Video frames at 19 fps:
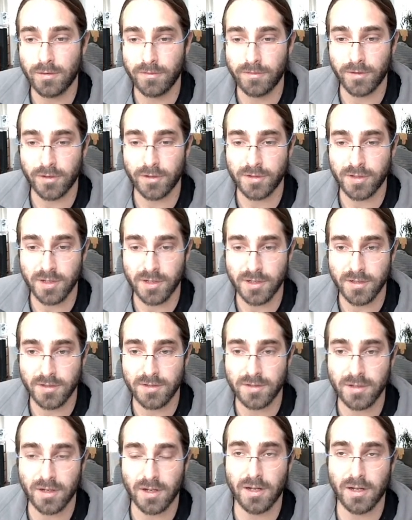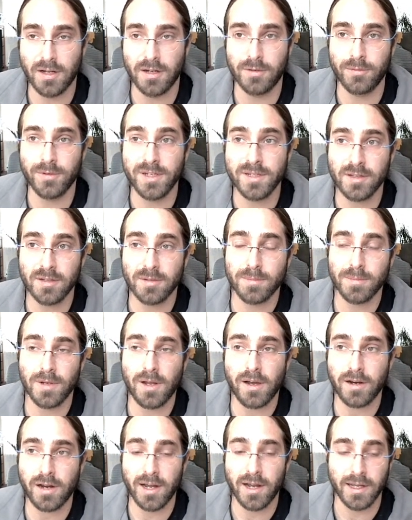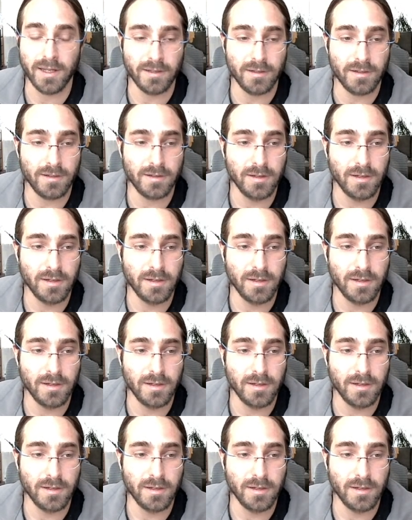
versus a recent block height,